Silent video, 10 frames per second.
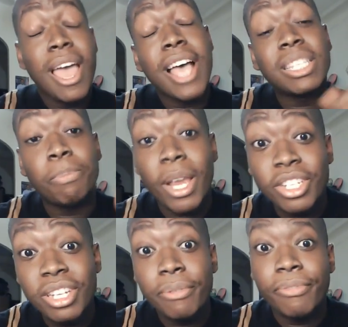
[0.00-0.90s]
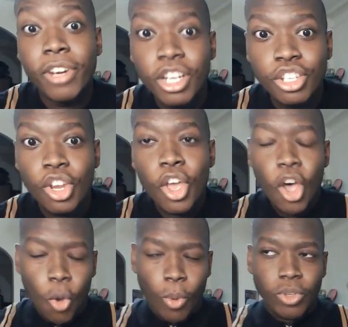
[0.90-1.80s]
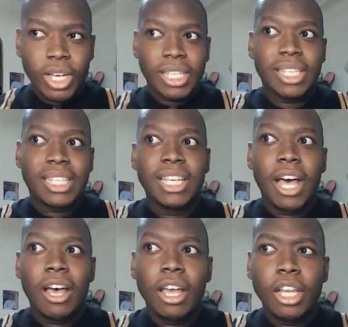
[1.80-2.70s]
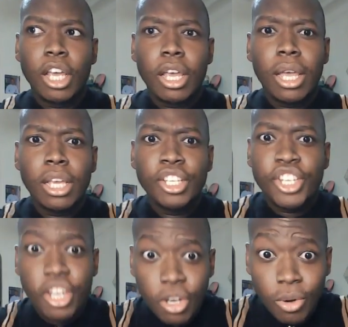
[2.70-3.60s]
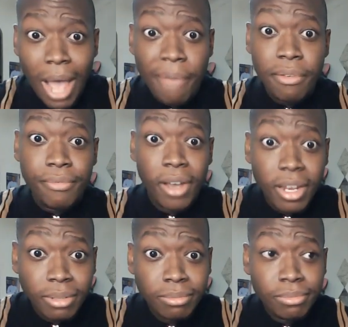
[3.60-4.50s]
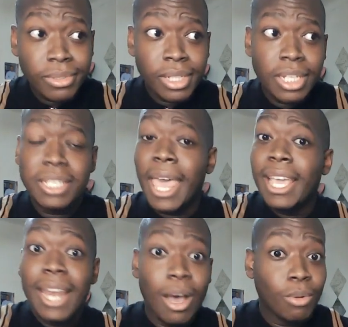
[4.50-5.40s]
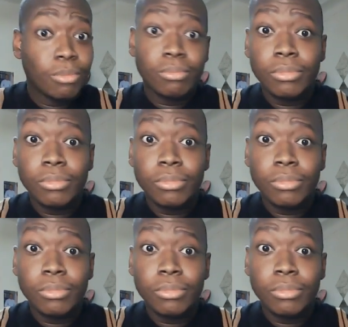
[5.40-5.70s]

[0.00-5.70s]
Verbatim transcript: especially footage where you get to see her chill, having fun, just hanging out,